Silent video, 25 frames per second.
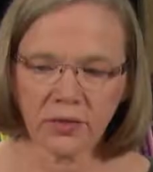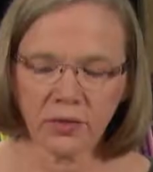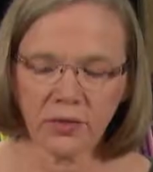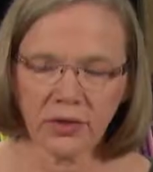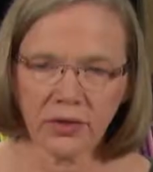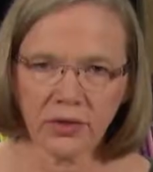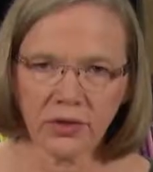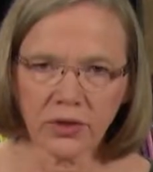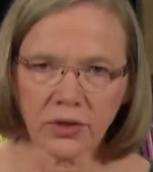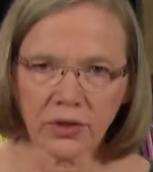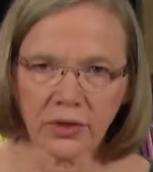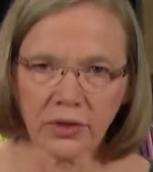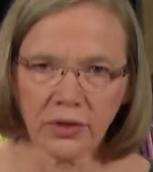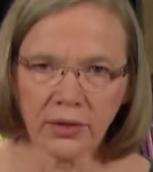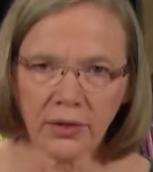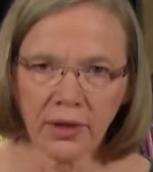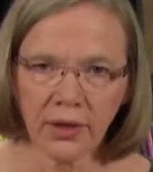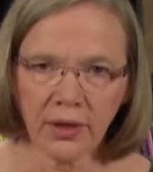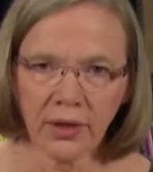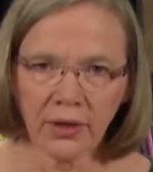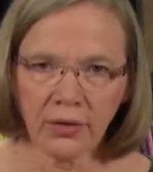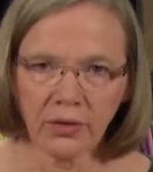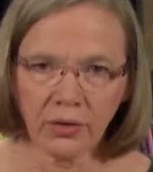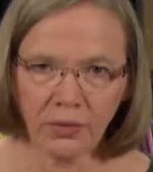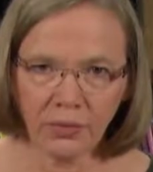want to
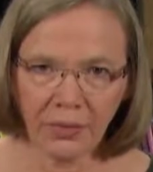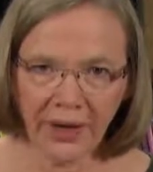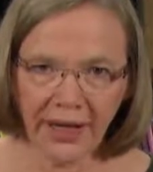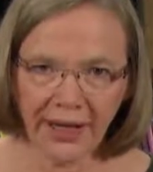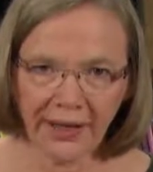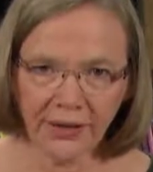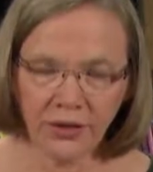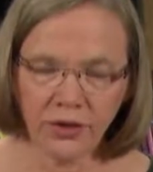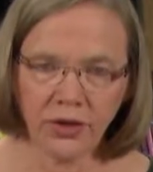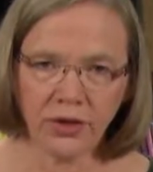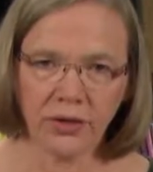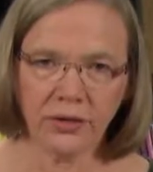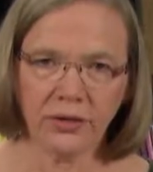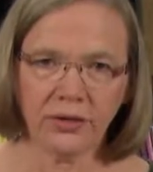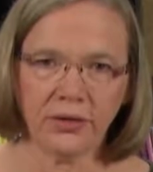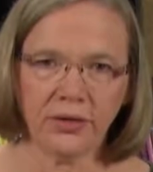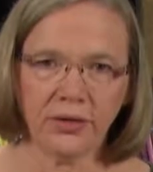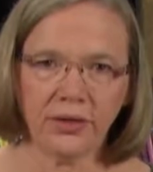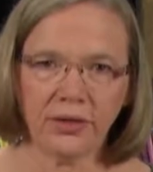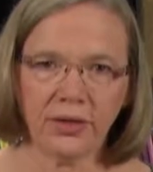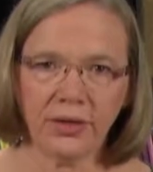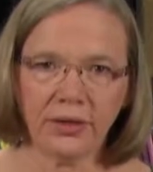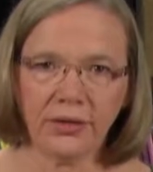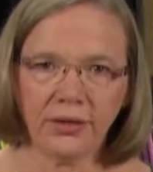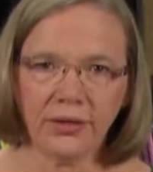remind you, you
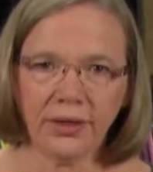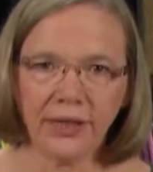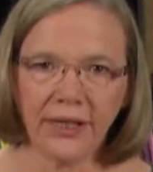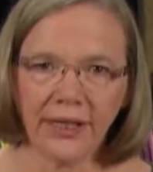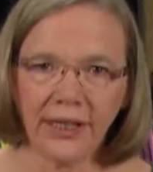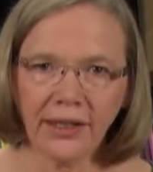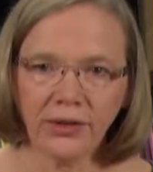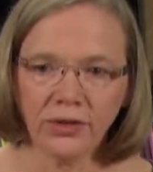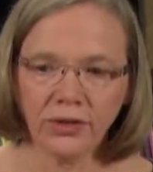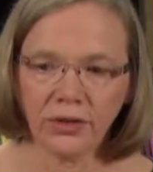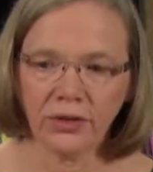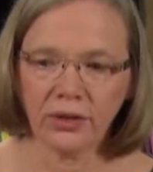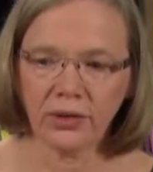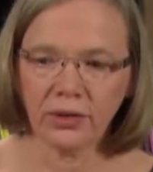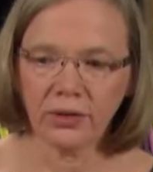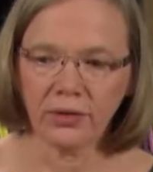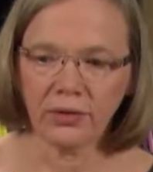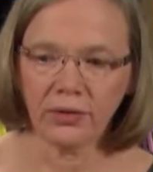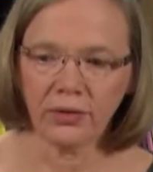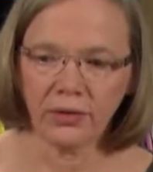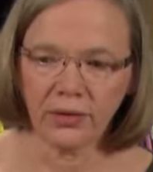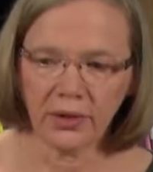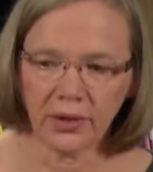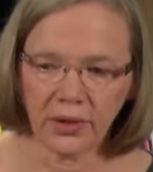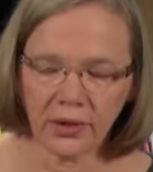don't need to
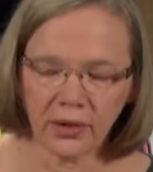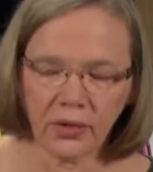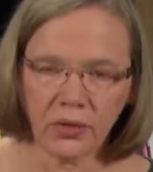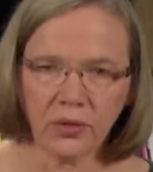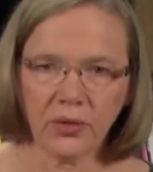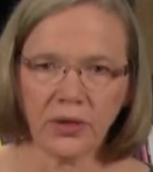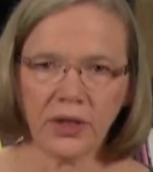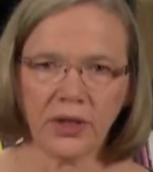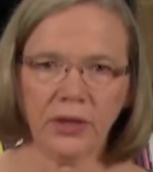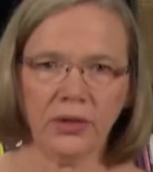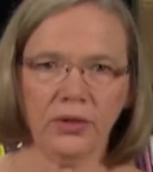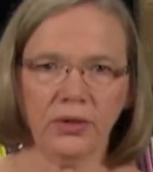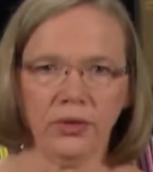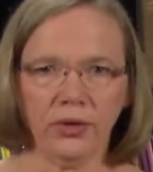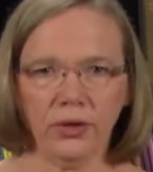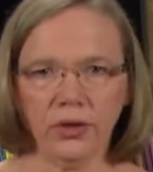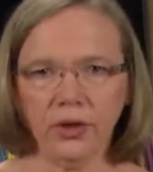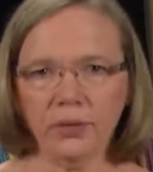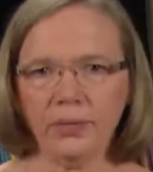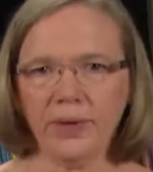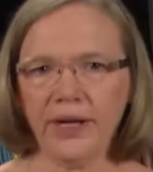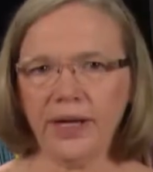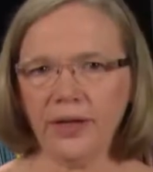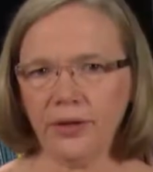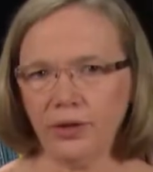go according year
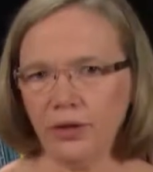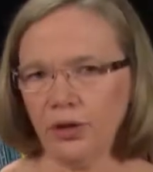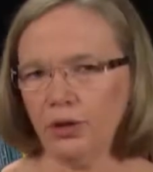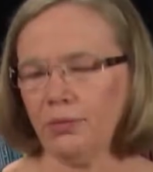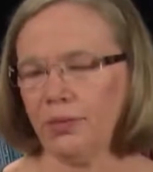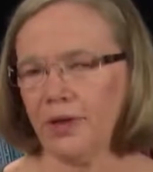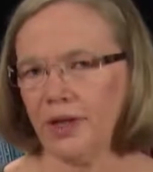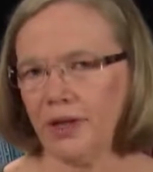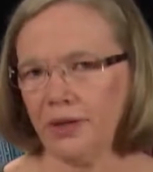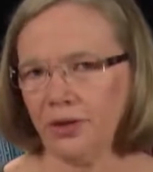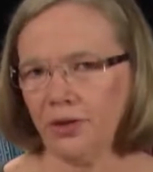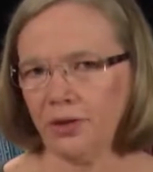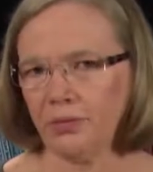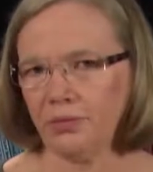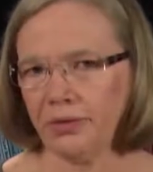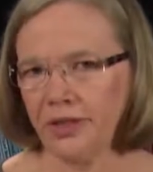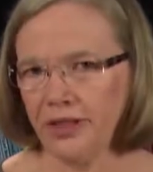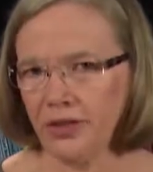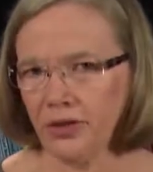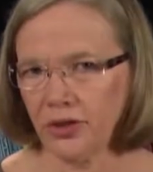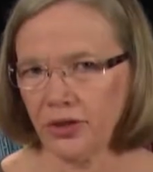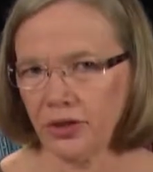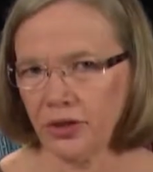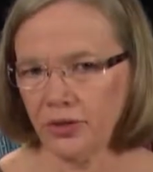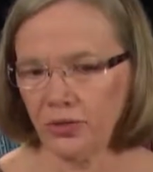by year by year.
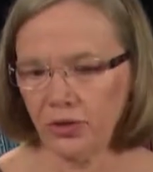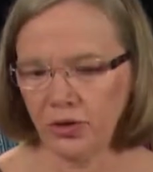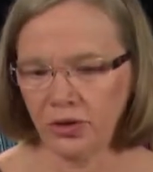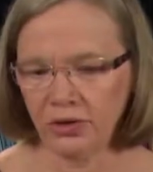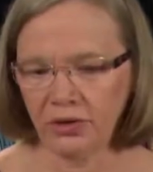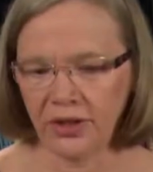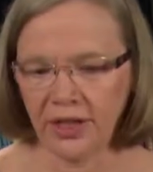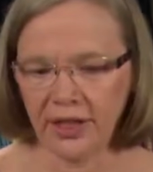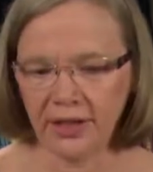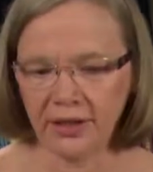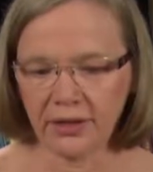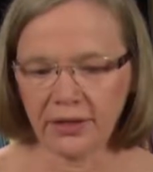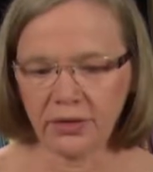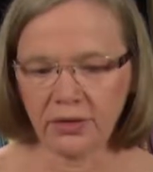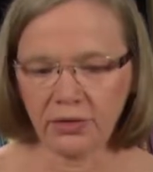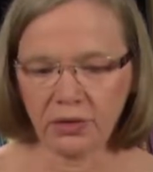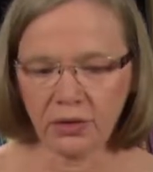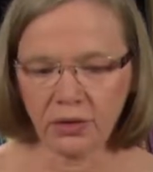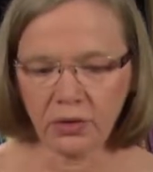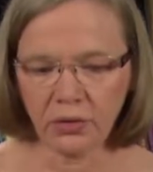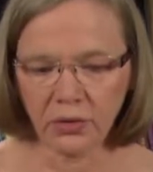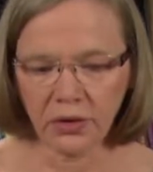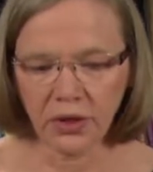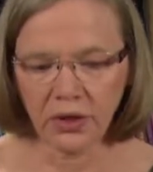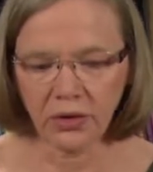Please don't do that. Go
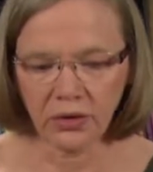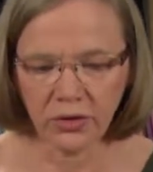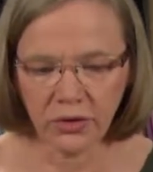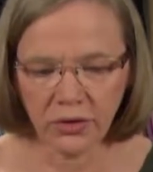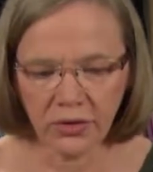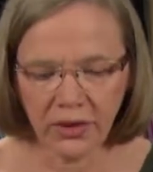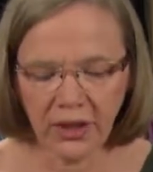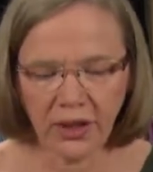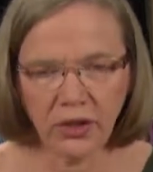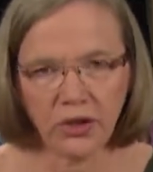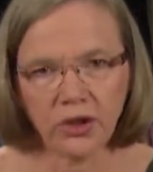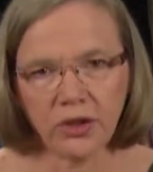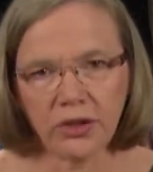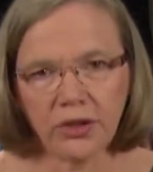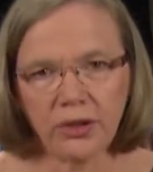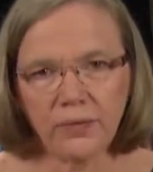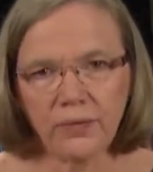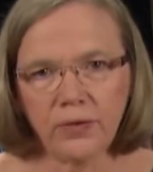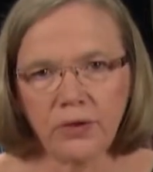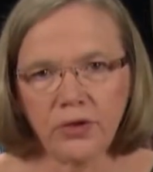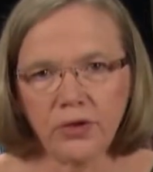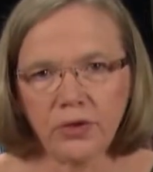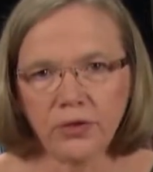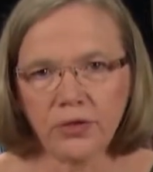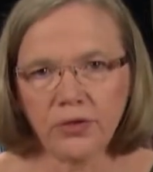according to each
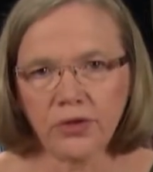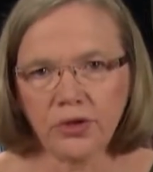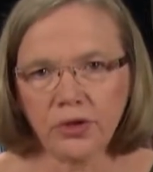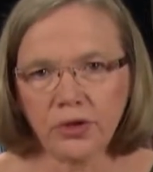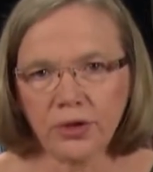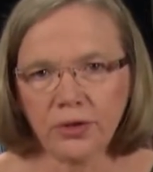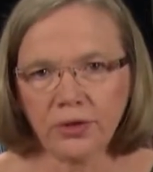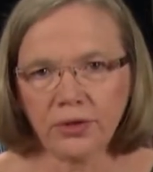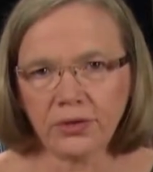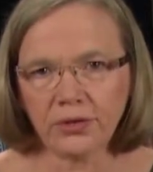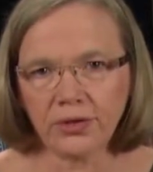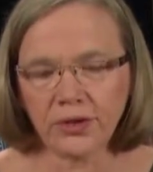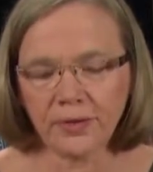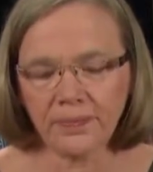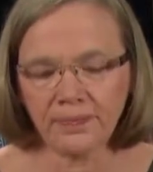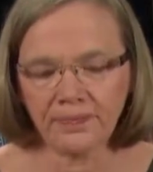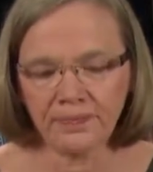individual student.